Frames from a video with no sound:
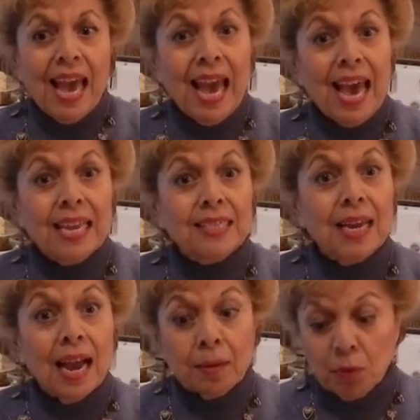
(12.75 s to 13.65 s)
And
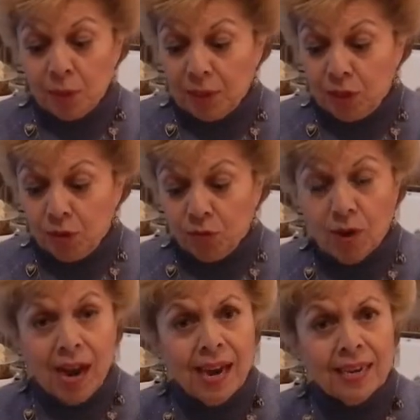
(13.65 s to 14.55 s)
I'm going to
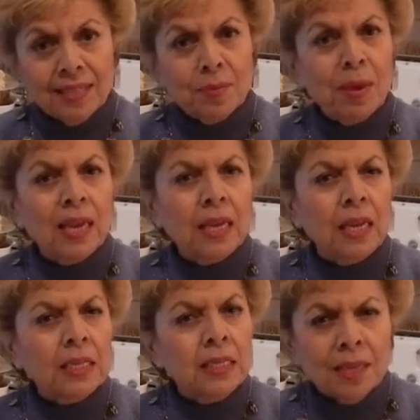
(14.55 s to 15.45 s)
try to make
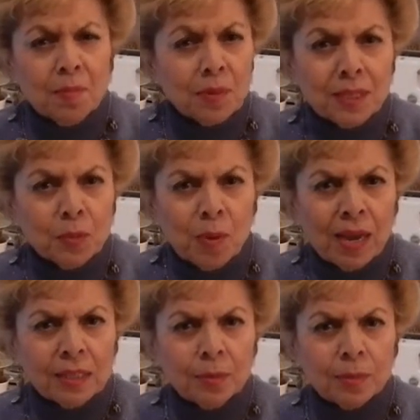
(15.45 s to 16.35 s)
it as simple as
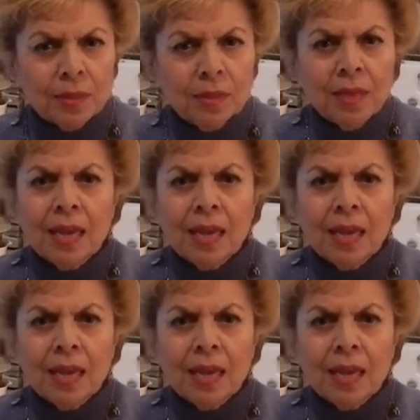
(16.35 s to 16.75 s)
possible